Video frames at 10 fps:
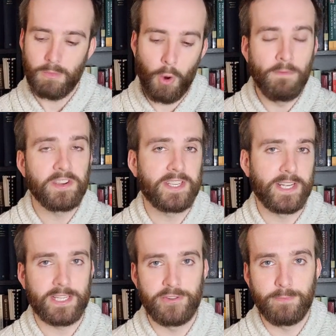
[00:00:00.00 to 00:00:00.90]
over
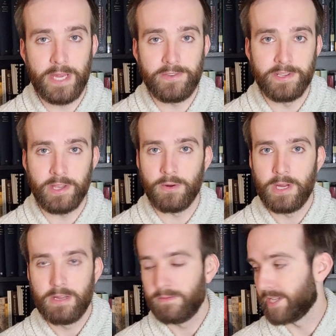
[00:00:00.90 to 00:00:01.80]
six hundred pages,
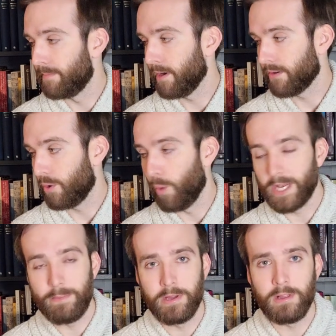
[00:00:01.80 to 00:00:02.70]
though some are
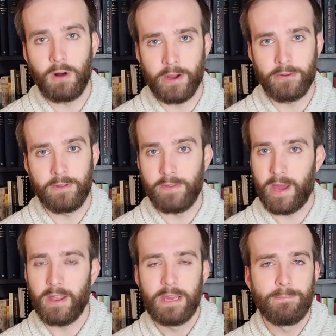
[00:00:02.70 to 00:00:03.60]
quite a bit longer than
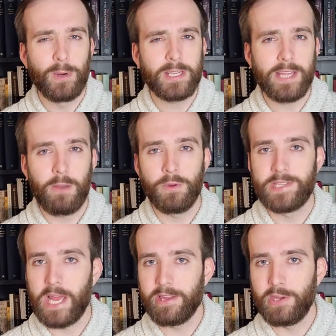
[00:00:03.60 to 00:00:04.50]
that. Books that will
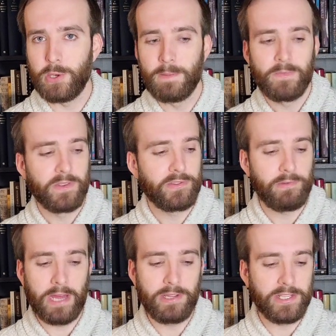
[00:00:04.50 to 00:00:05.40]
take you
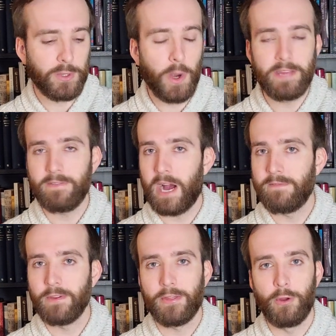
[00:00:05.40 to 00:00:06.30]
at least
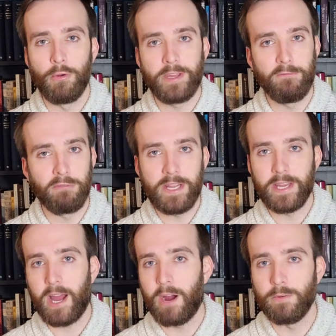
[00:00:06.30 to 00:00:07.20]
twenty-five to thirty
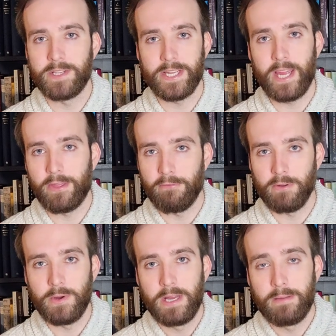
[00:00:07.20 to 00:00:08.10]
reading hours to get
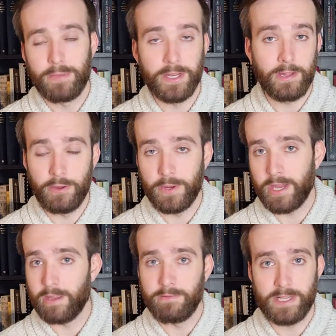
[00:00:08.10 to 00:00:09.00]
through. But though
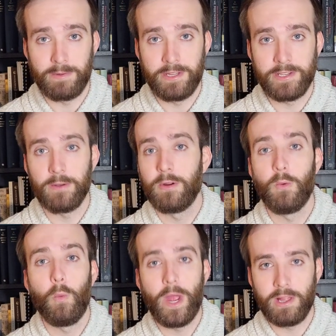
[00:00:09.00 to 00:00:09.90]
again, some of these are
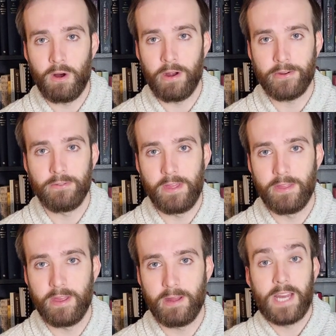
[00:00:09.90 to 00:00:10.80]
way longer
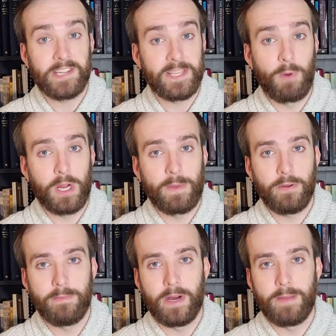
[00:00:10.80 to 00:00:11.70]
than that. As I spoke
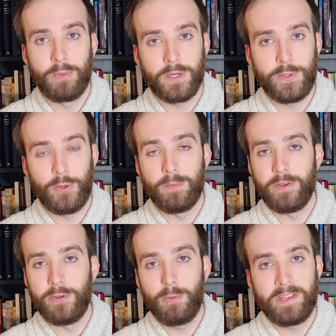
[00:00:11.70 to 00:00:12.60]
about in my BookTube
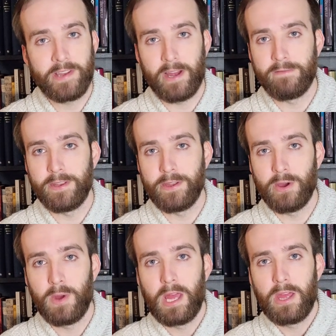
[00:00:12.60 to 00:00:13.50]
newbie tag
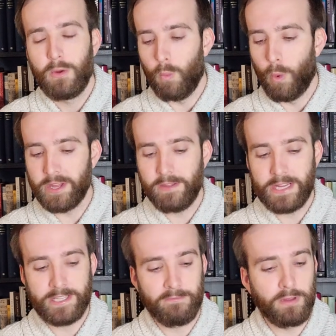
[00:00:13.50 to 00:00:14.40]
video, one of the
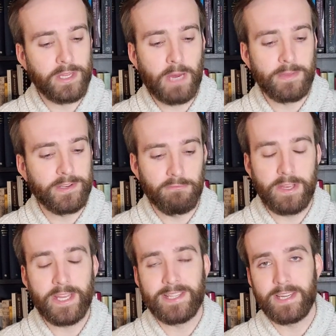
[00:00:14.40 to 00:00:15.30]
things that really got me into
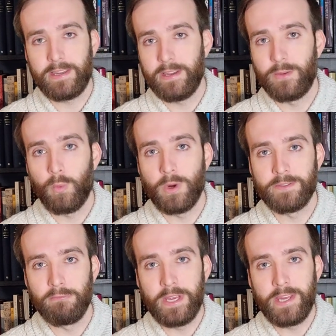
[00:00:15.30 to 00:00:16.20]
reading as a kid
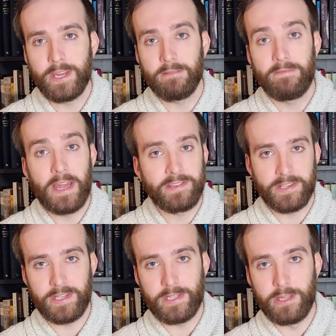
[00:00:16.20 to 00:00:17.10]
was reading
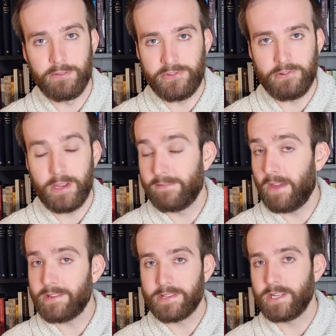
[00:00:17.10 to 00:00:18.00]
fantasy literature. And
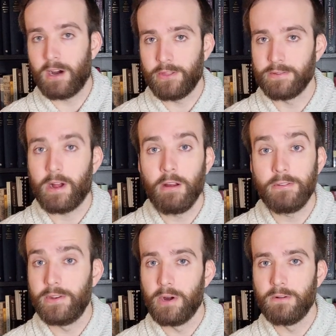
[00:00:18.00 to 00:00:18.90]
fantasy authors
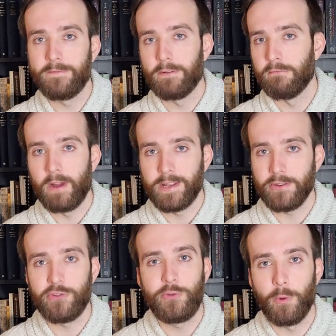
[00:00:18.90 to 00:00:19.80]
aren't known for
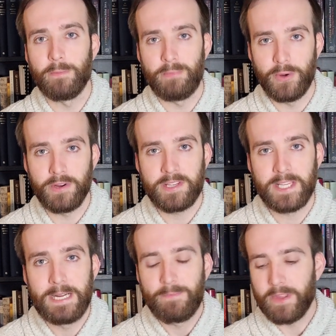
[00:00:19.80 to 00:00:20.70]
writing short
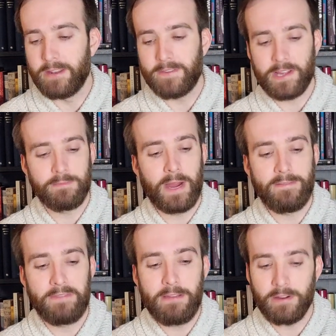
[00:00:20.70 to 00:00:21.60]
books. And in fact, my
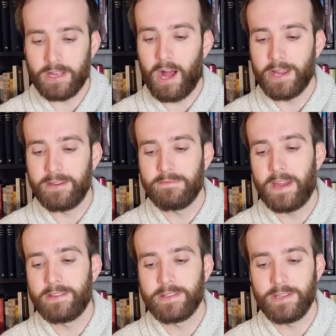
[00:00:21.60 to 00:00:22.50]
favorite kind of
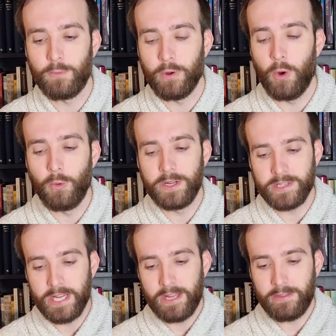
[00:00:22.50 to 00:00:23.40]
fantasy were
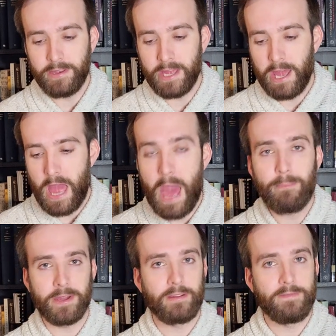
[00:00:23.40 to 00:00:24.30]
always the
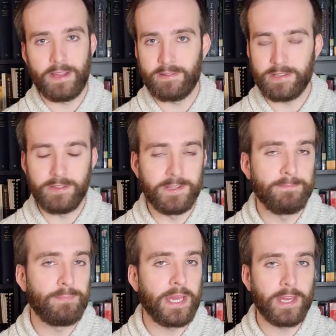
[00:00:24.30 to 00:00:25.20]
epic fantasy, these
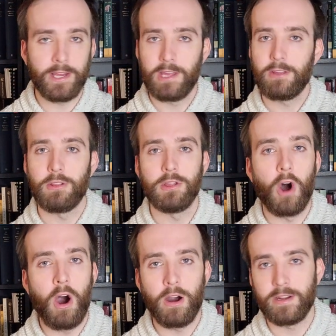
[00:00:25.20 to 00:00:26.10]
big,
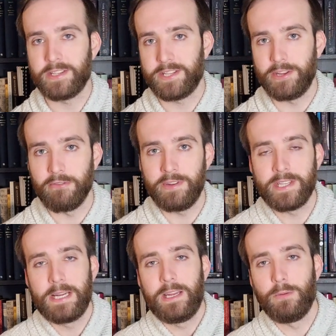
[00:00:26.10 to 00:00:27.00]
long
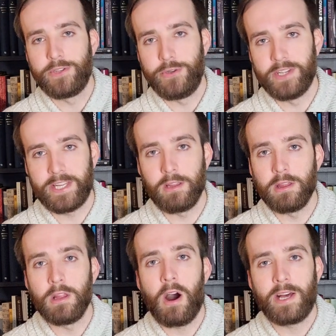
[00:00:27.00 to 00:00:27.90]
series in which you just
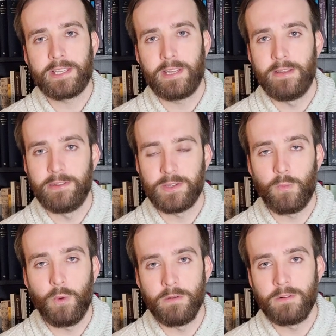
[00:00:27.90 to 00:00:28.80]
get lost in this
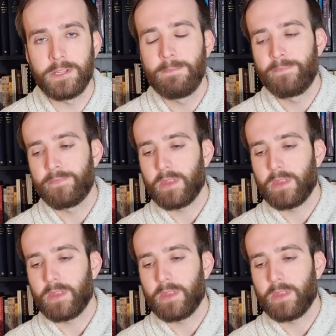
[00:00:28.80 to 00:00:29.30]
world.